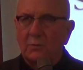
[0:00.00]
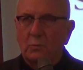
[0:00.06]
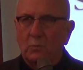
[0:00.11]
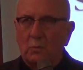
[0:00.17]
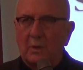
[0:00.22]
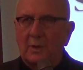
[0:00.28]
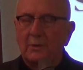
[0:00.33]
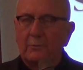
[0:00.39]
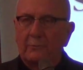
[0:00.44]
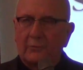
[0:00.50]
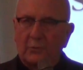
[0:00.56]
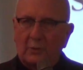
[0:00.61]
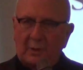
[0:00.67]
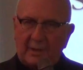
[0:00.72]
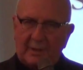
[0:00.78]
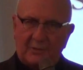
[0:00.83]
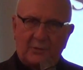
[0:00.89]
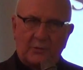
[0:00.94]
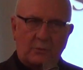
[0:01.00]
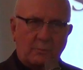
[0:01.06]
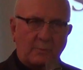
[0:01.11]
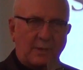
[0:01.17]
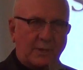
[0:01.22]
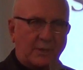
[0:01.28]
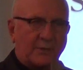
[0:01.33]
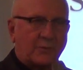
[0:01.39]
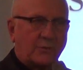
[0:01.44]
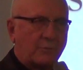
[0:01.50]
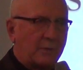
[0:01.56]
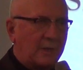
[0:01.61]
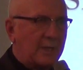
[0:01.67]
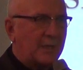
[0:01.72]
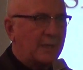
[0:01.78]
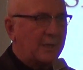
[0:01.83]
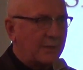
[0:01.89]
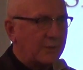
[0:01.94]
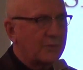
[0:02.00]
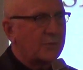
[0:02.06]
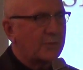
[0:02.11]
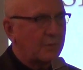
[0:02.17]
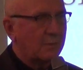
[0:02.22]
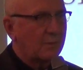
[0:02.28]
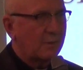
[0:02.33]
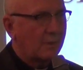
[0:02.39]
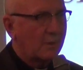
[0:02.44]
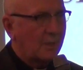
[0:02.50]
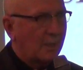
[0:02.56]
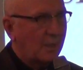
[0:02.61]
wonderful as your ministry is,